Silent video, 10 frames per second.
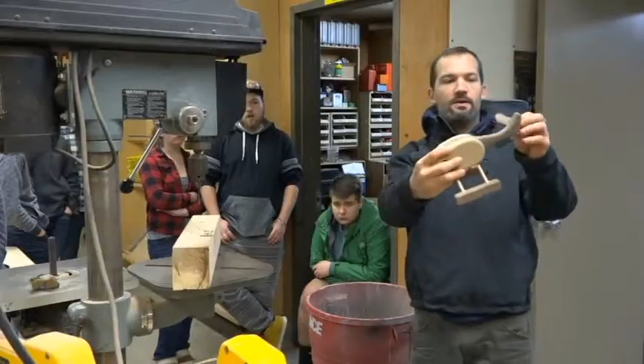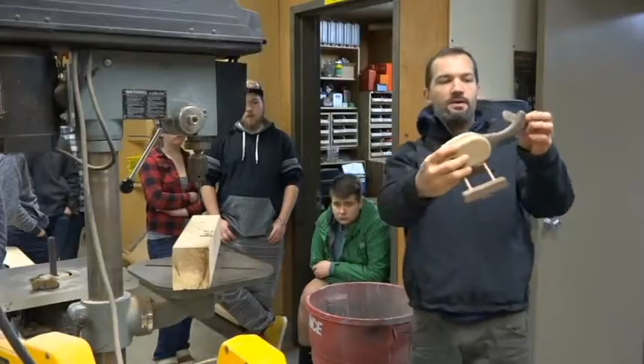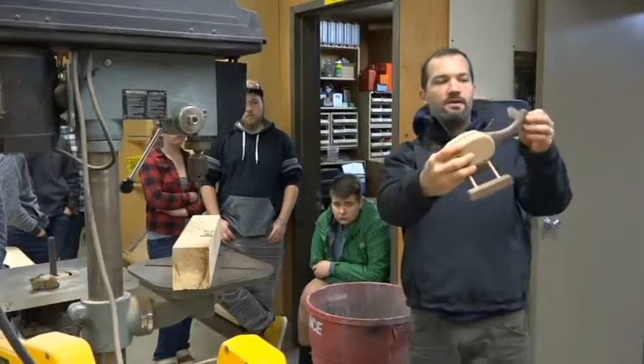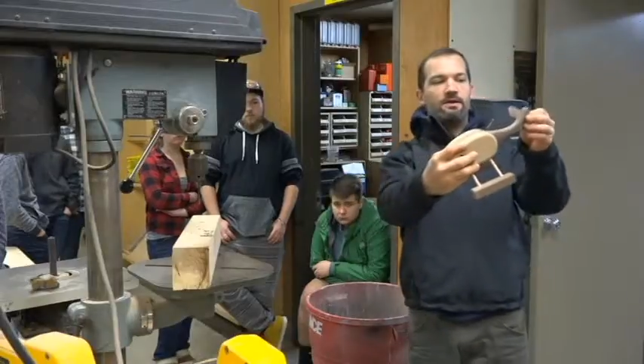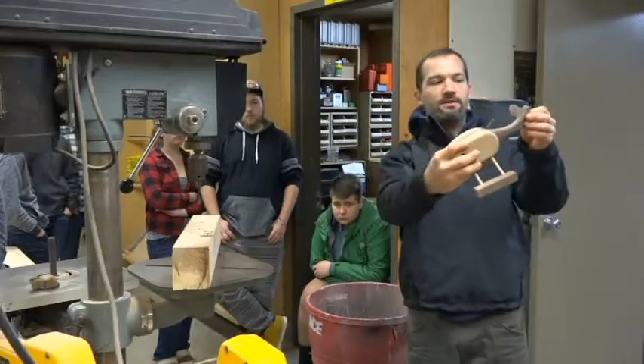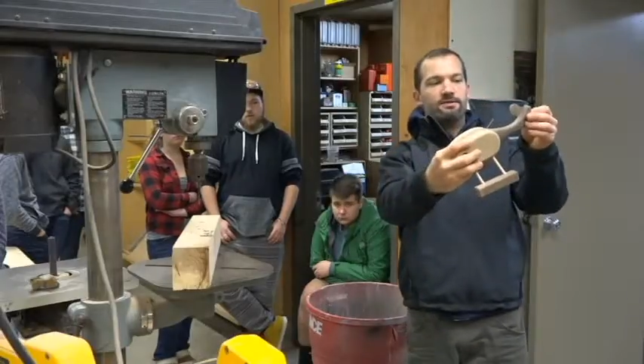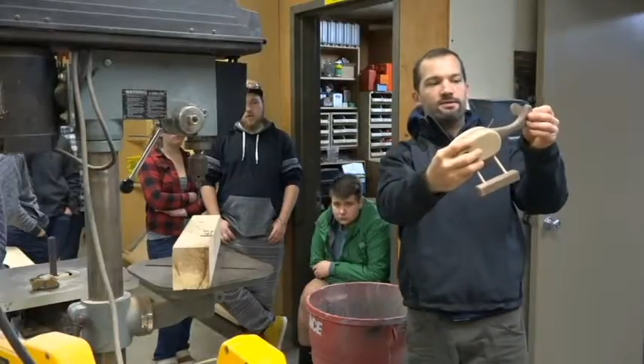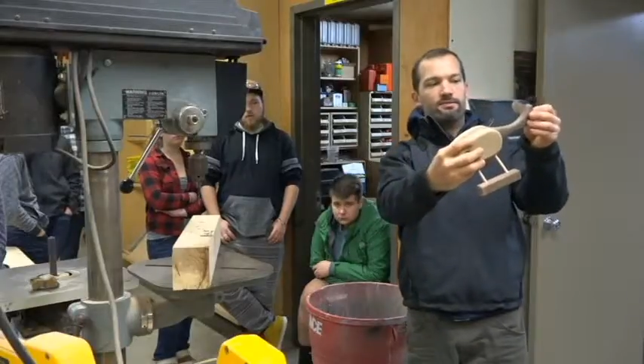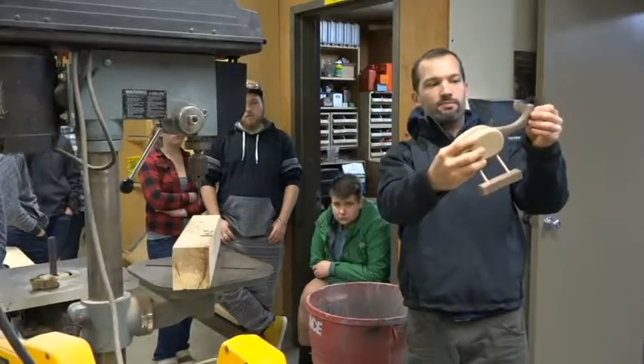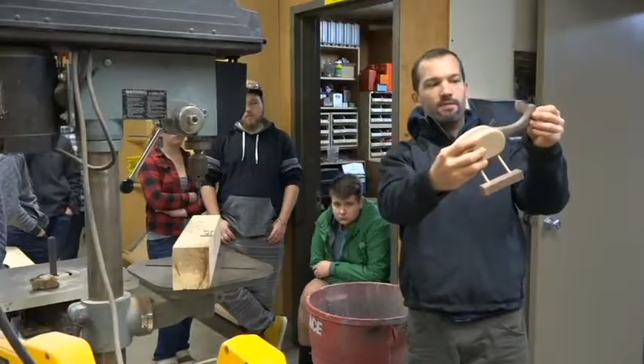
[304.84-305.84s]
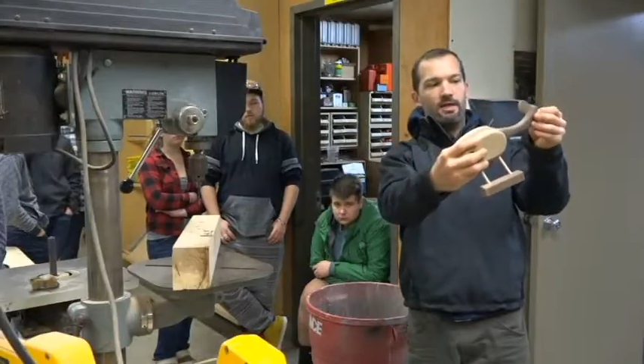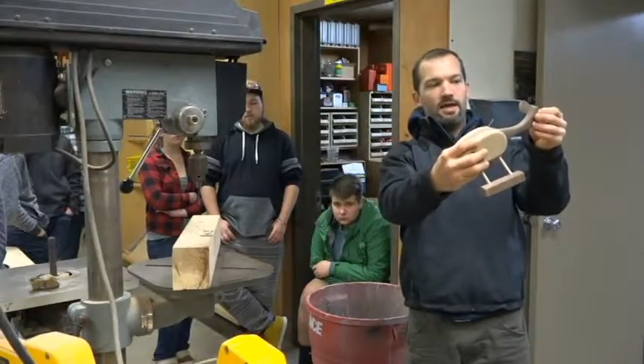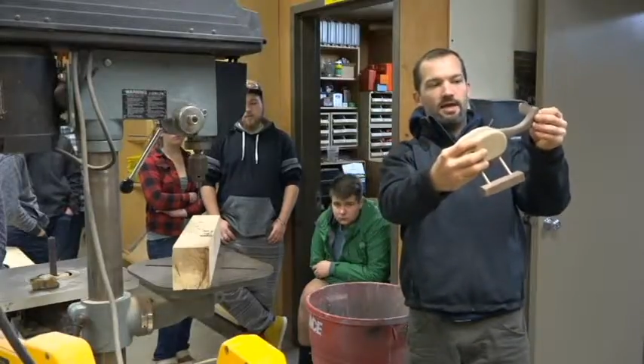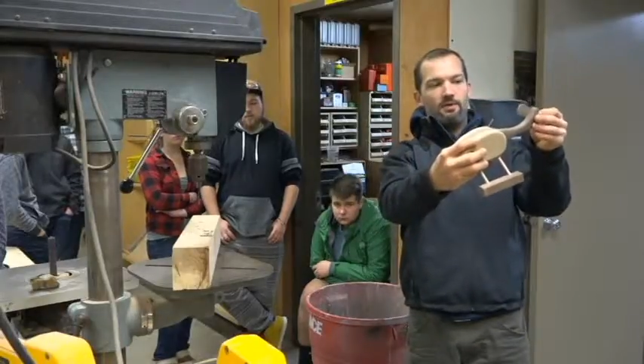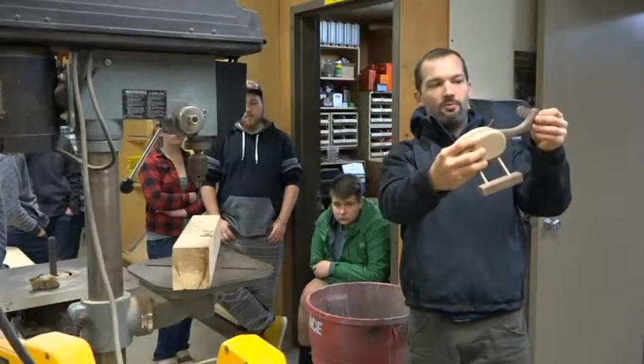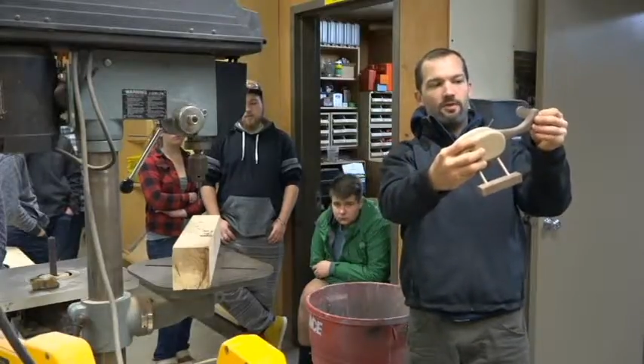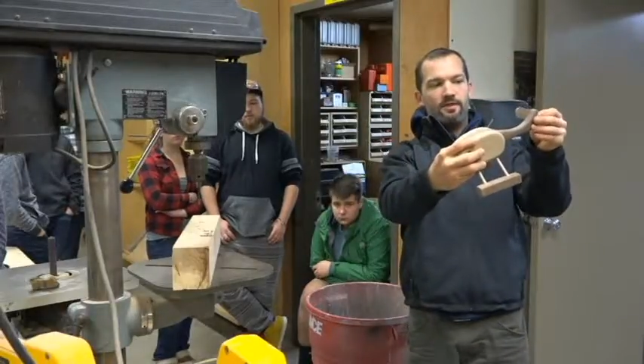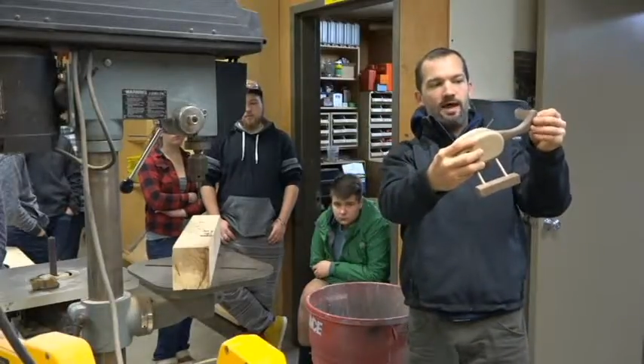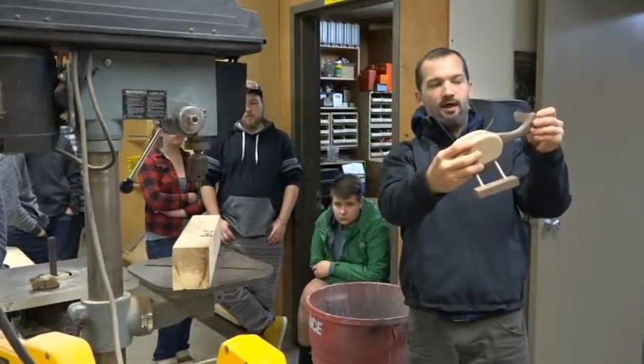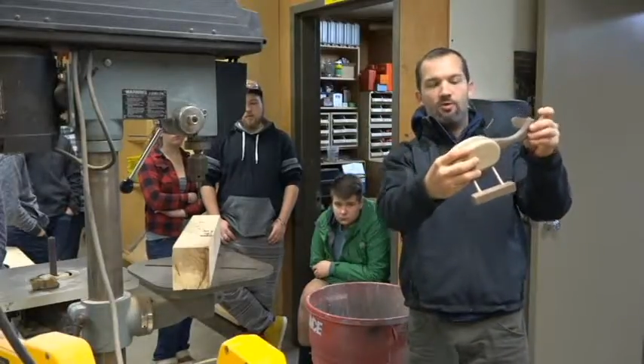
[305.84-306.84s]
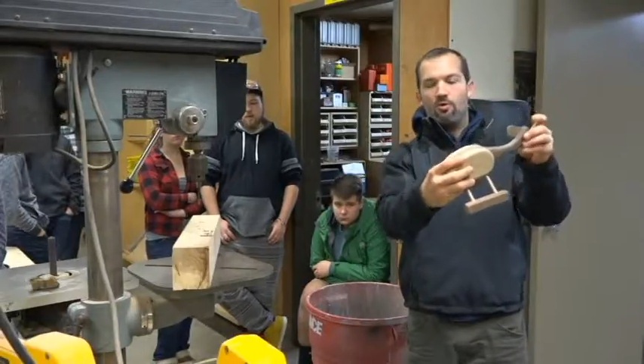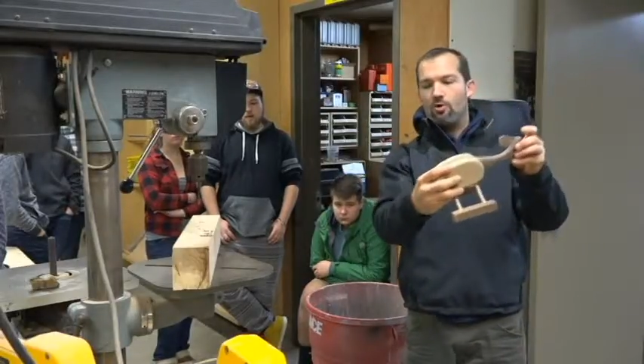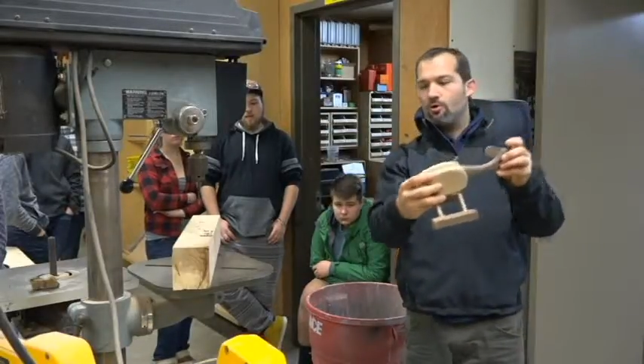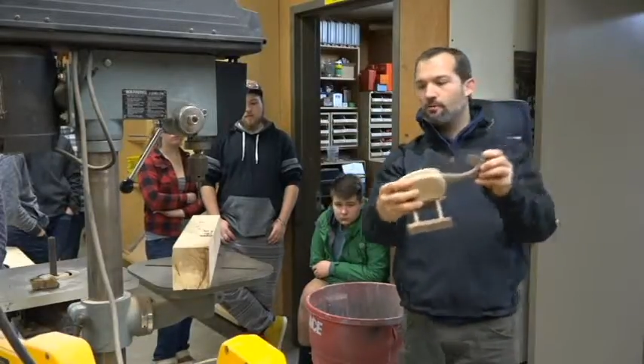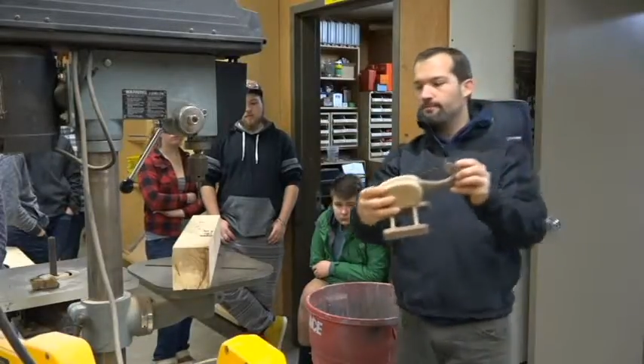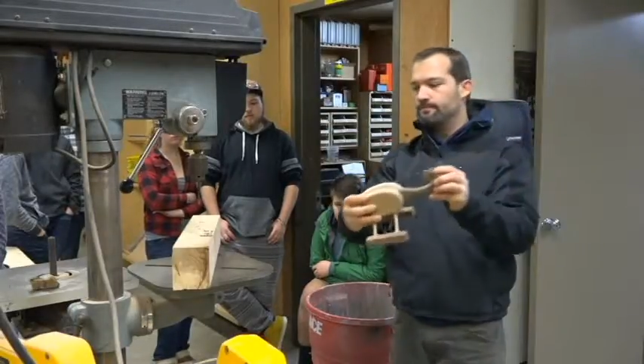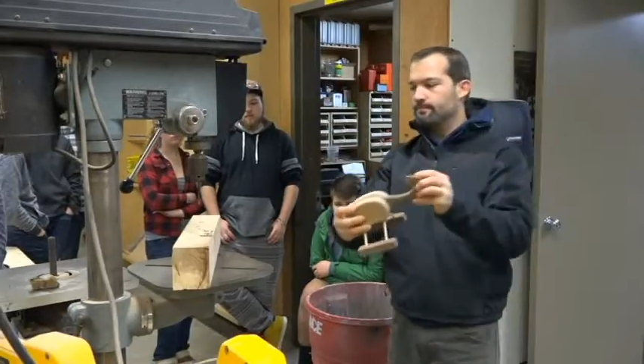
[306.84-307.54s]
his blade with that hole,